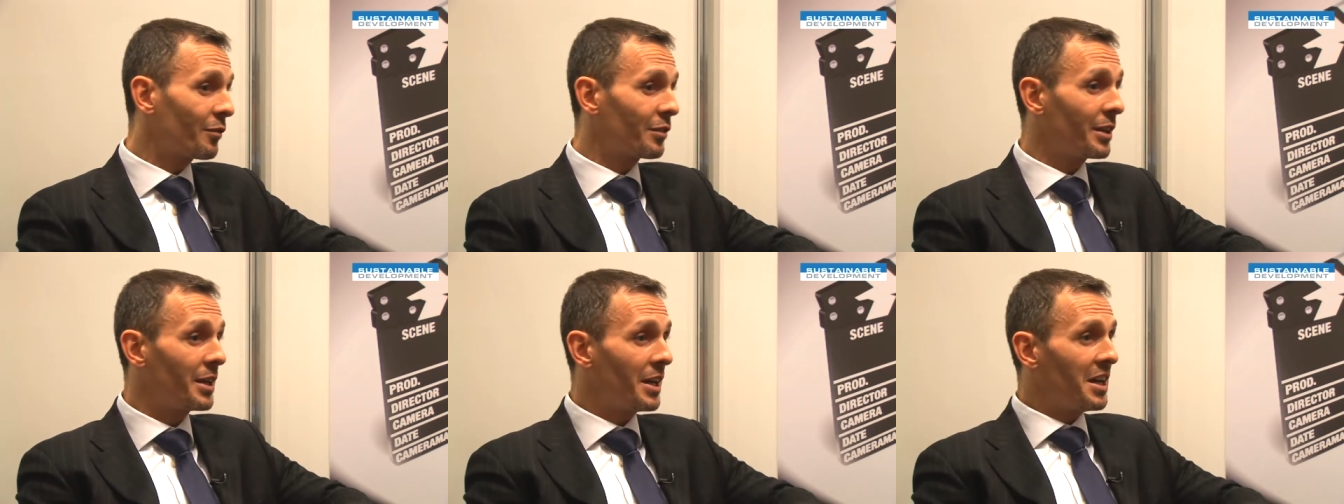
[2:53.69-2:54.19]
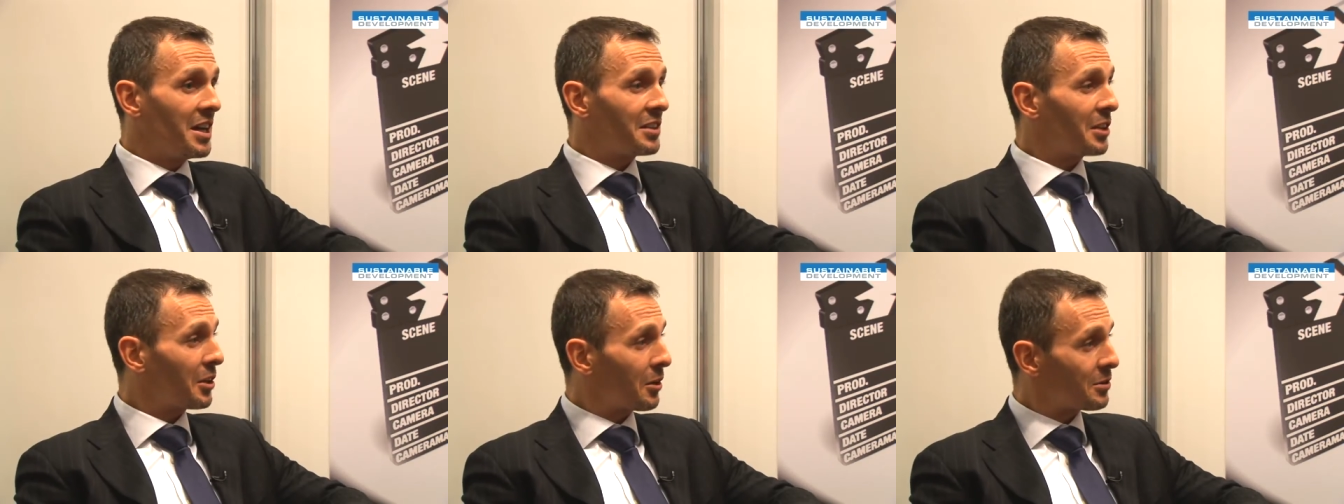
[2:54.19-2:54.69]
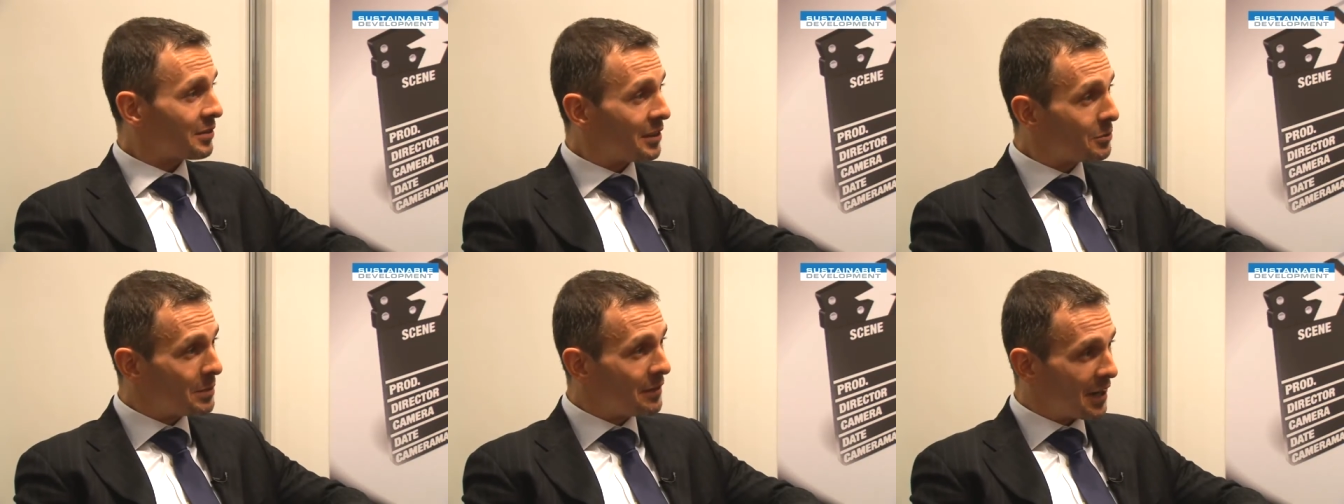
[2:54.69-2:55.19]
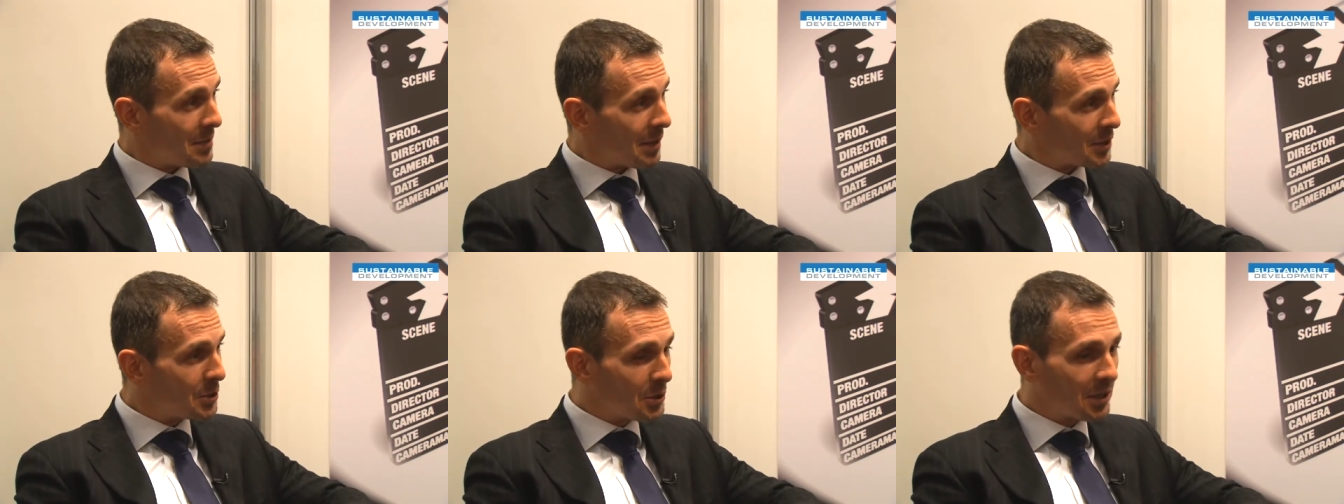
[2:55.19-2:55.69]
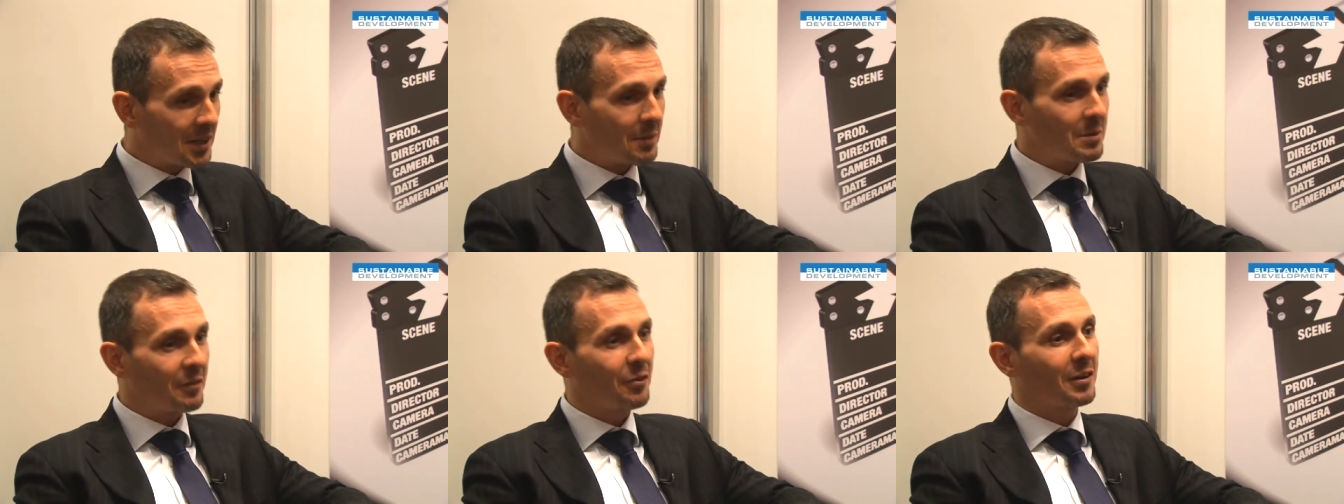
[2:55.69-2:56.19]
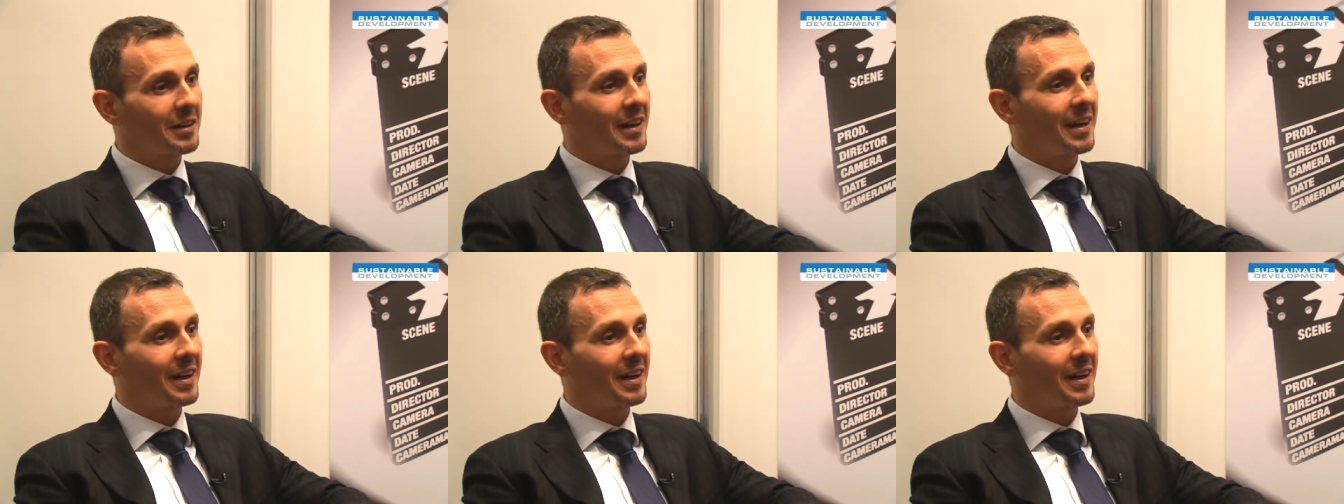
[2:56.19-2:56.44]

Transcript: Obviously, technologies need to be very hmm. mature before